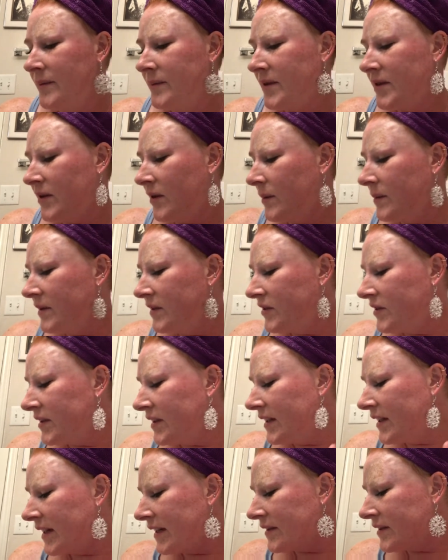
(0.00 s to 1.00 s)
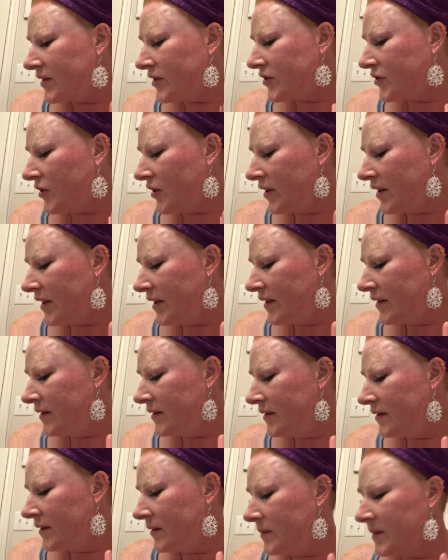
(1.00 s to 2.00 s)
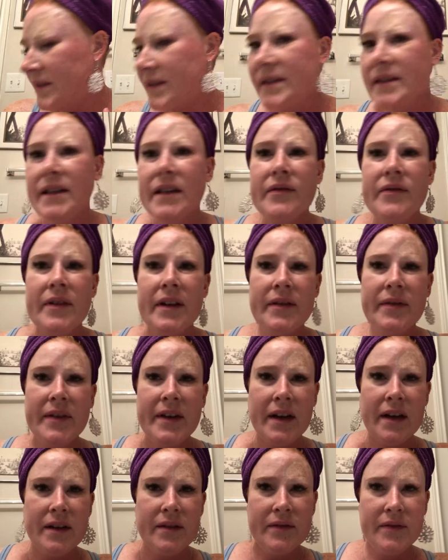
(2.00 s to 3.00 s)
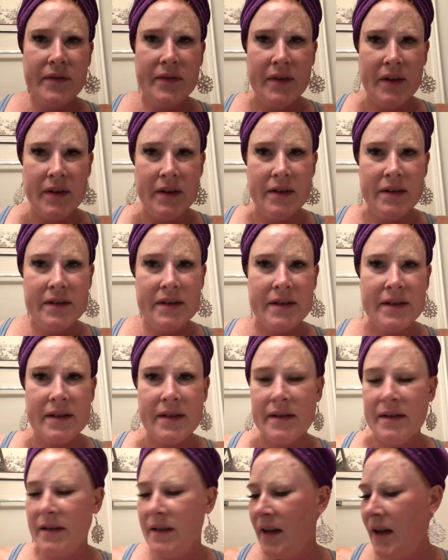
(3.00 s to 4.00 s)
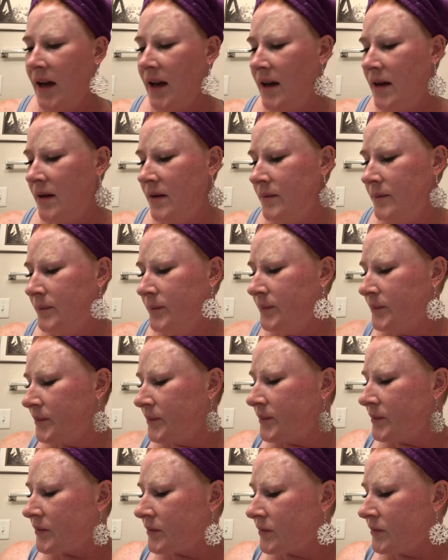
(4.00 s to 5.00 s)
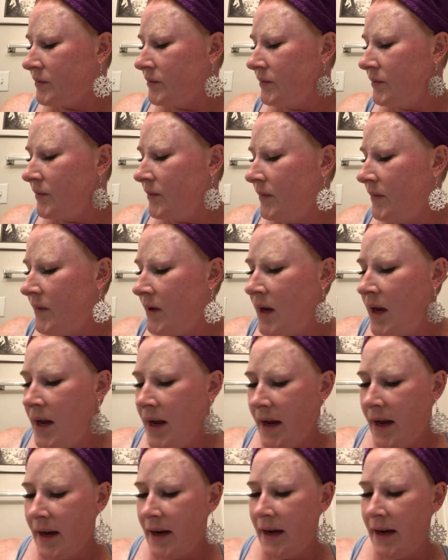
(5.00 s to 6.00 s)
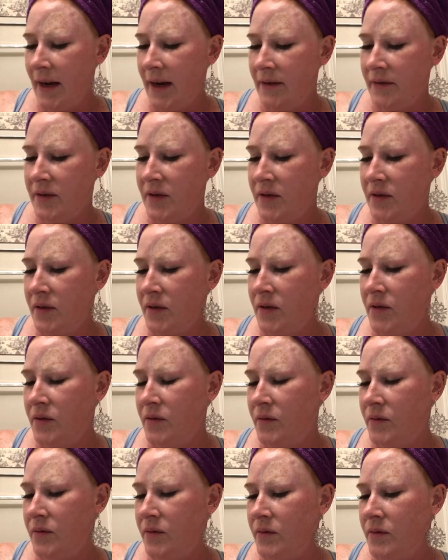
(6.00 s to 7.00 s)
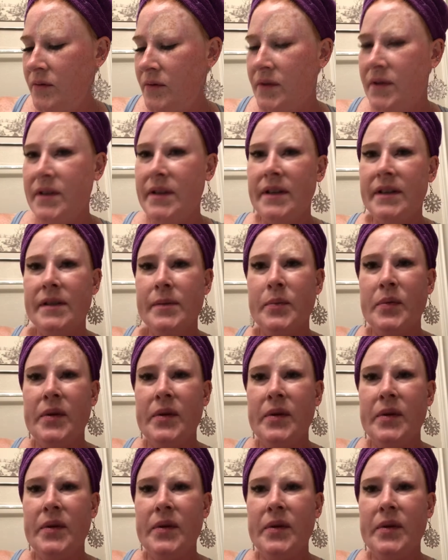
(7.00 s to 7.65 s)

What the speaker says: So I'm just gonna get started. I'm gonna stick Fluffy on first, and I have to use this